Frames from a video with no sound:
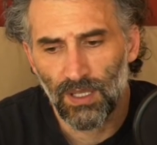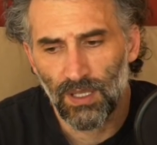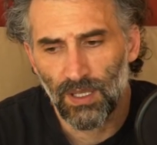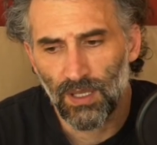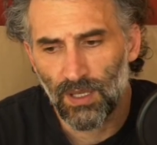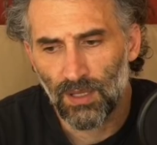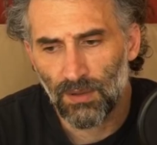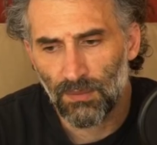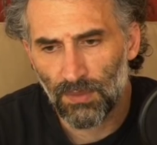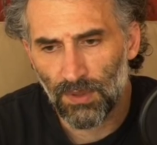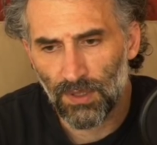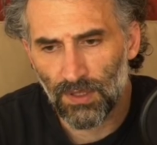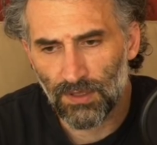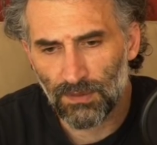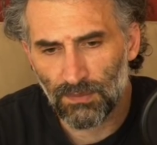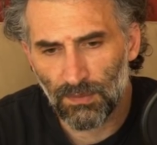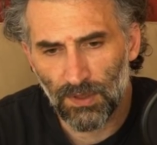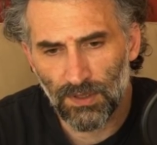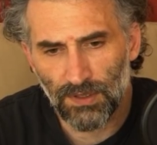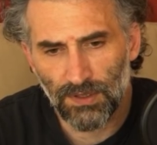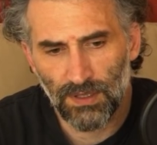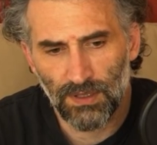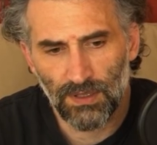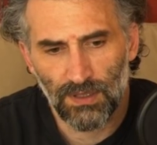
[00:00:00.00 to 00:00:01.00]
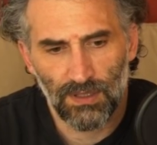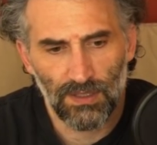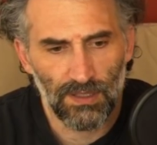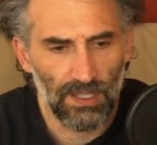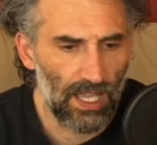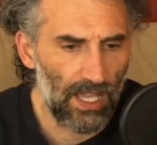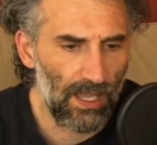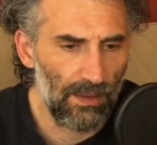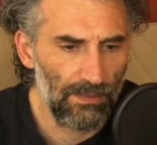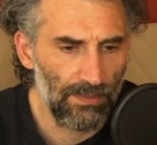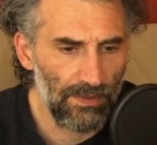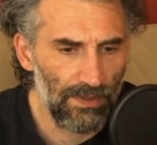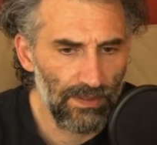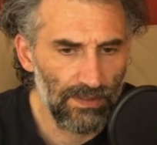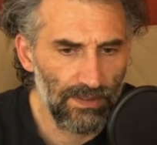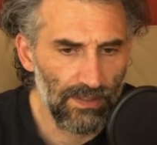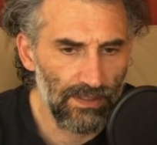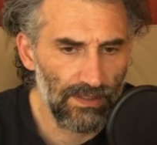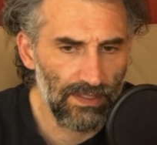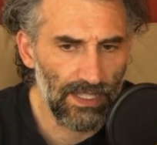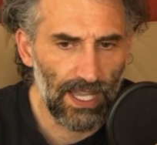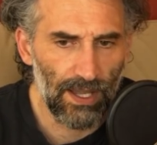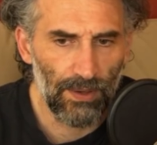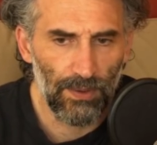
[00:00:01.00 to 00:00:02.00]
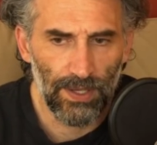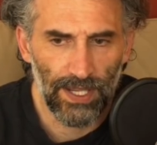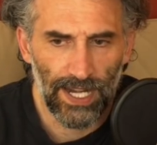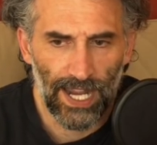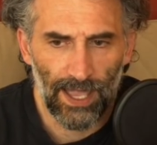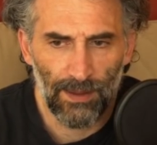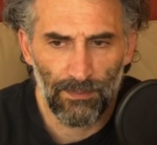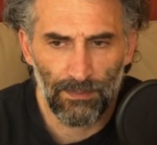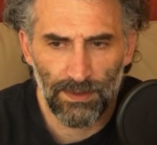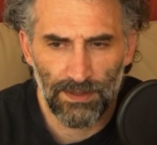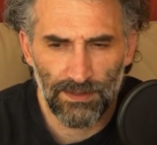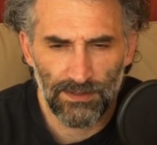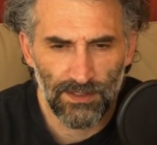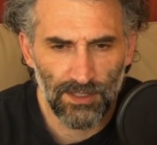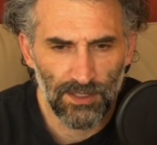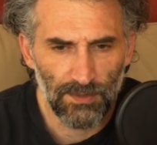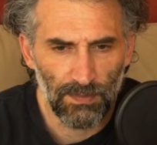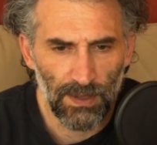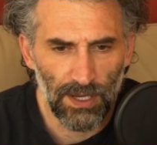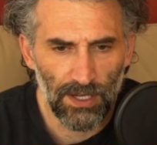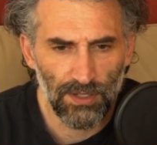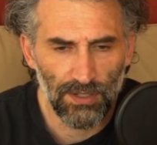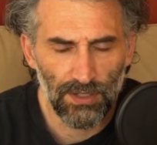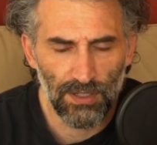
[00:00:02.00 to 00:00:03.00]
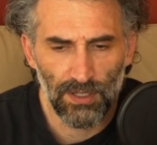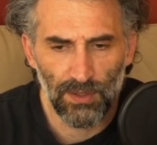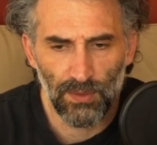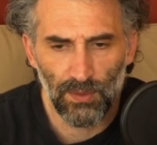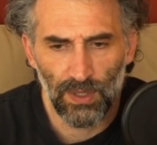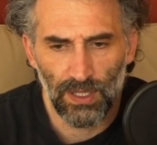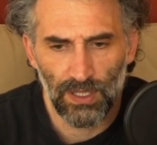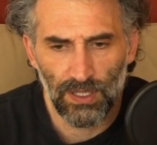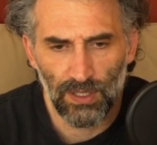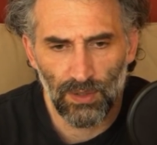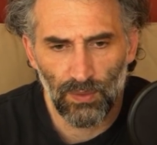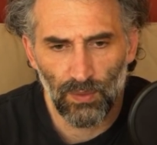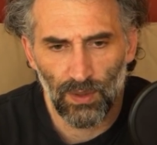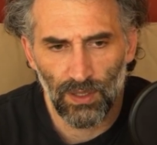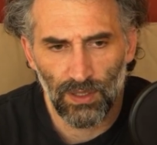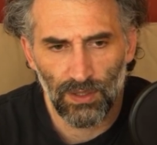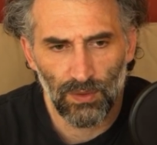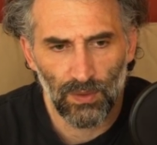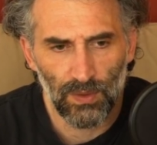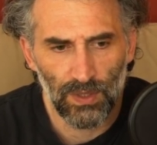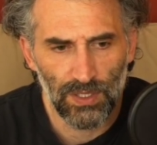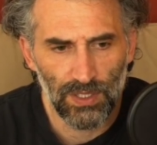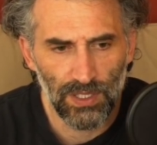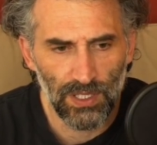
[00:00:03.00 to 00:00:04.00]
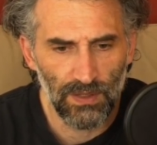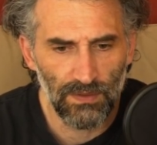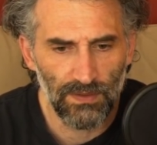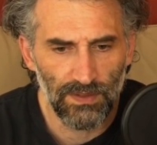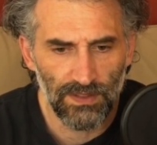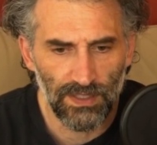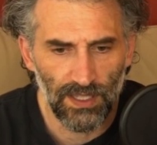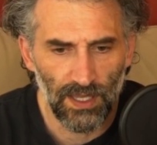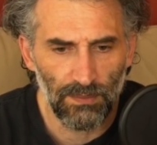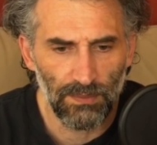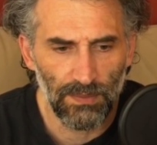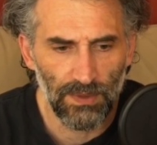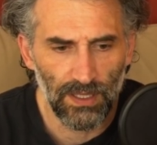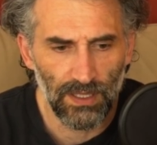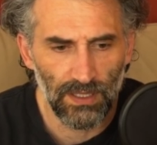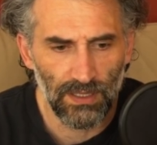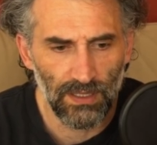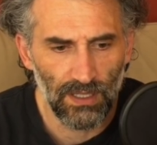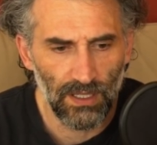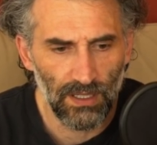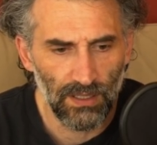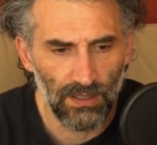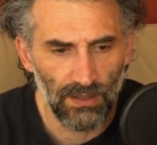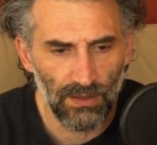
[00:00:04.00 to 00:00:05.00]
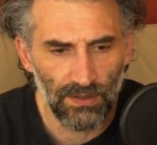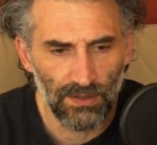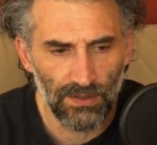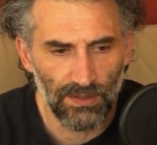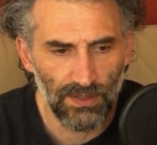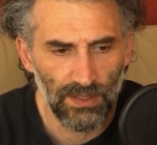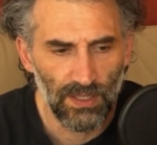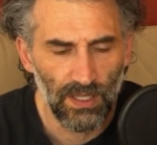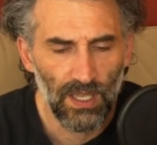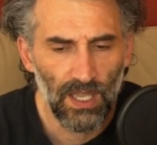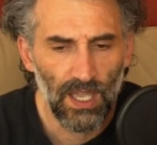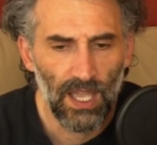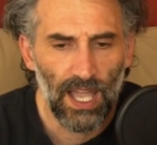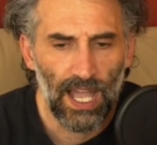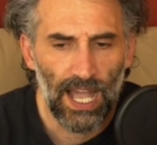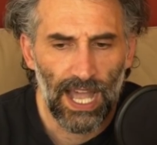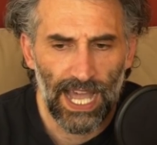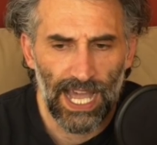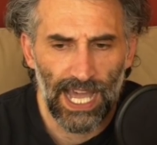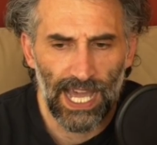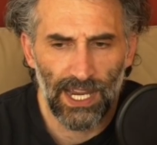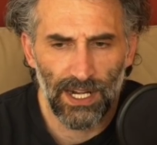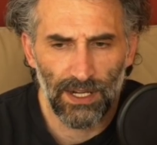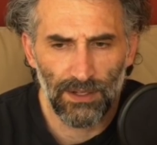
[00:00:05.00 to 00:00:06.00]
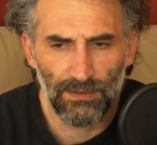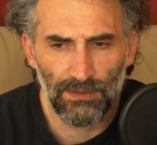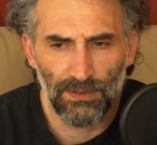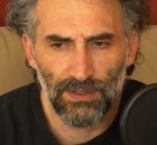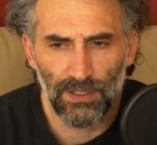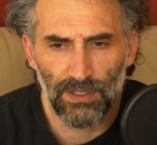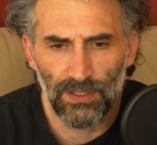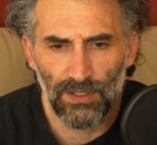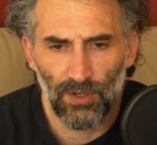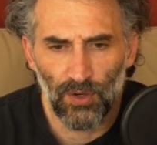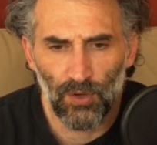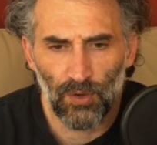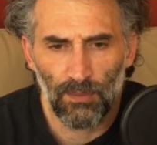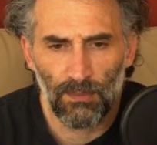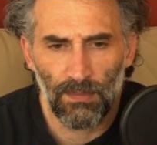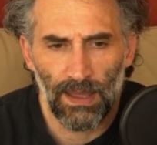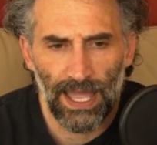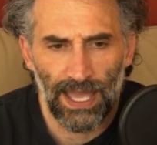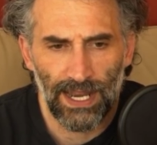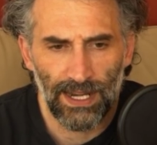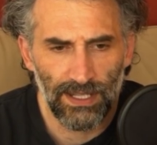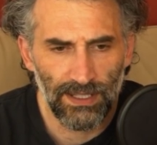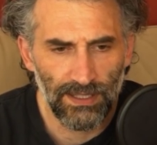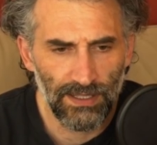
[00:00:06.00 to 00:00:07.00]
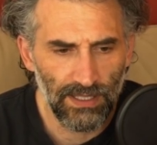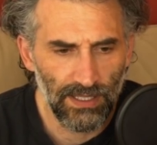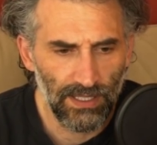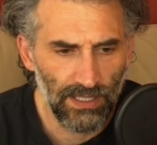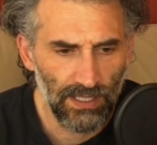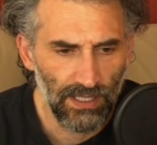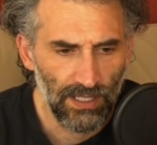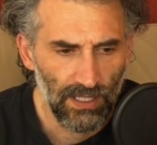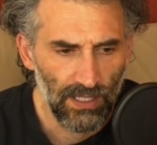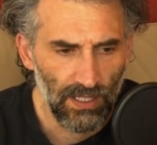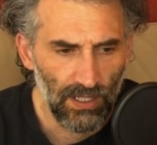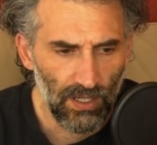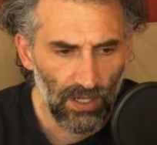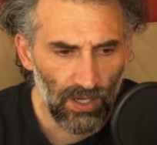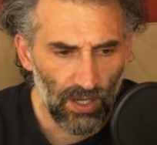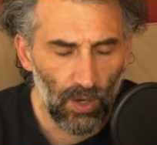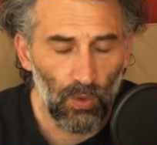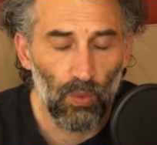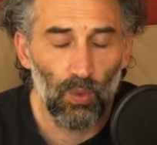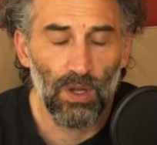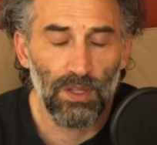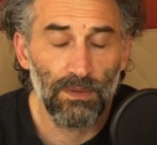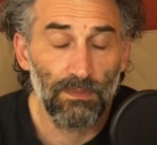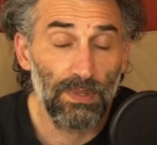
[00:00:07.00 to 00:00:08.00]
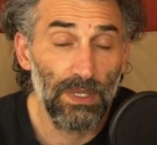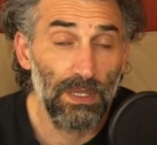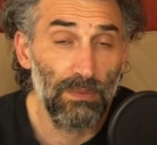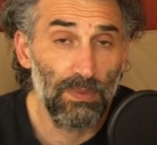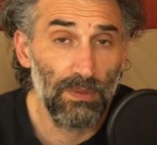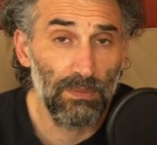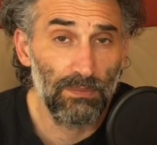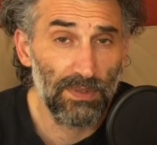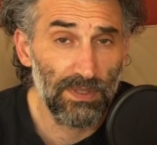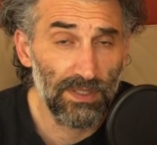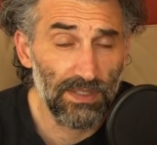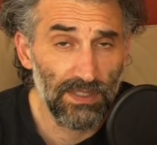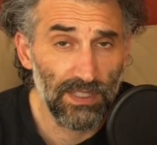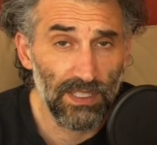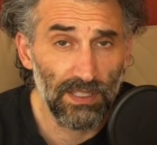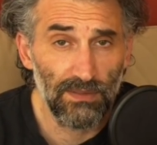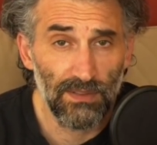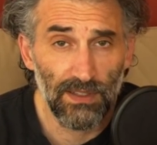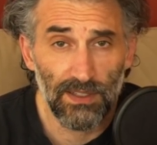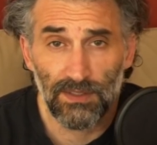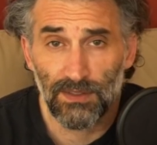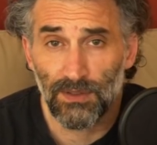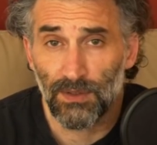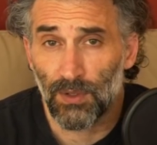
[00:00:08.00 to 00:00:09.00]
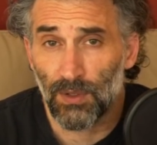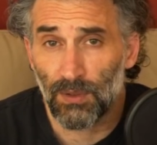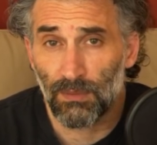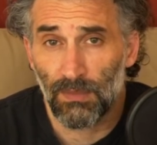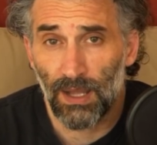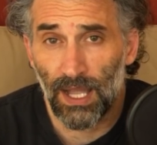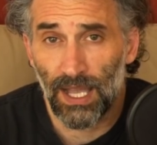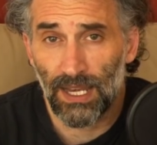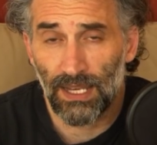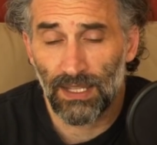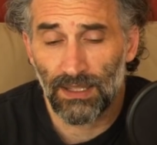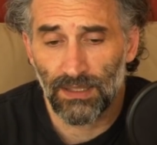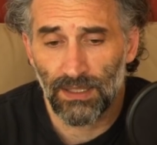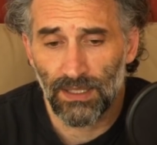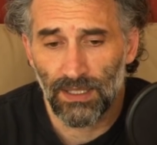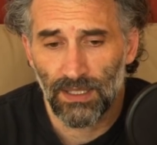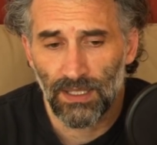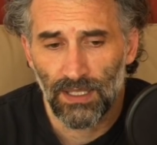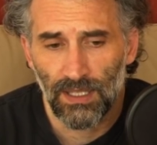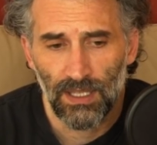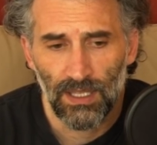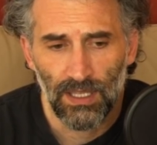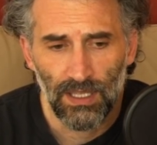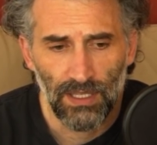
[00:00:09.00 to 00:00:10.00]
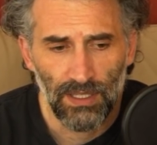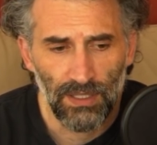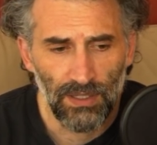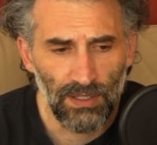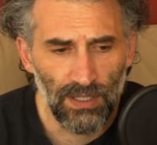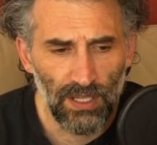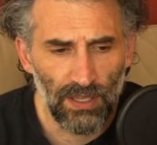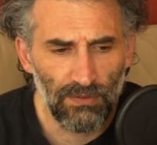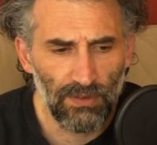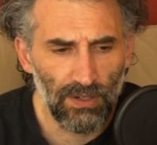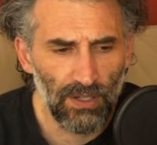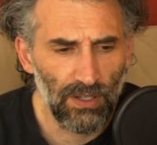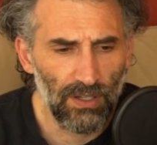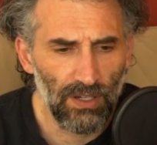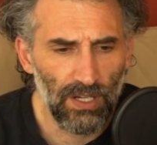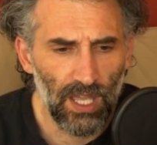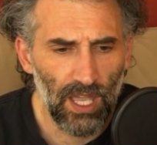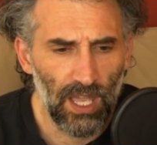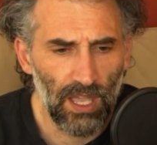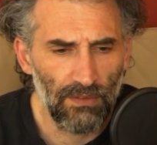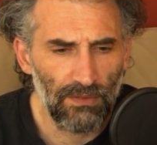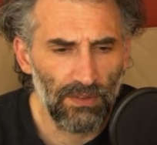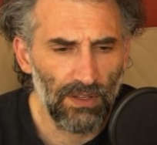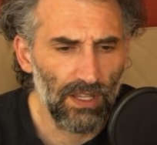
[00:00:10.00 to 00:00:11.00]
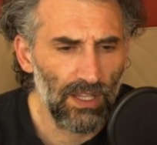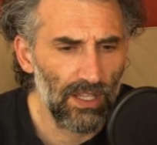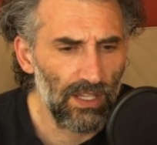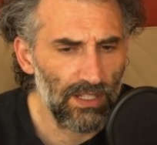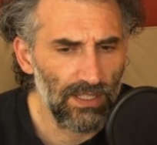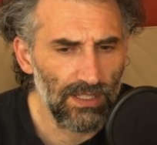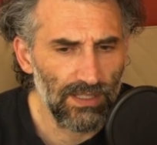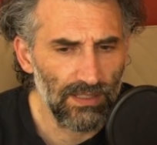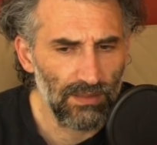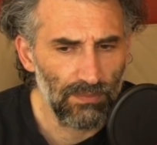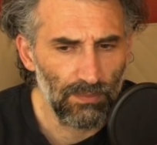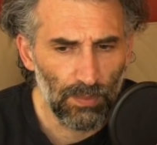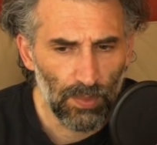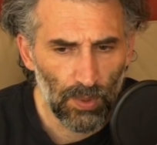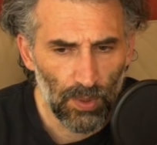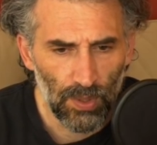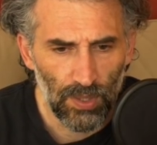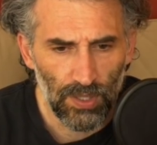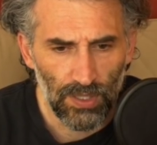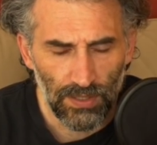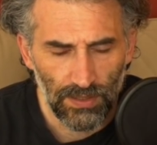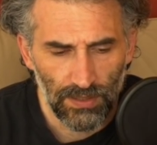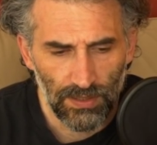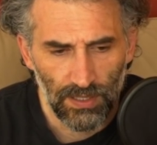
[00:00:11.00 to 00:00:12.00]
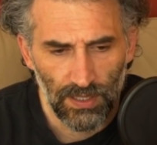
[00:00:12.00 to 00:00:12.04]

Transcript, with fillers: because most of the time this is how it happens especially when you want to achieve something that goes out of the normality or what people perceive as normality you're never going to have a lot of support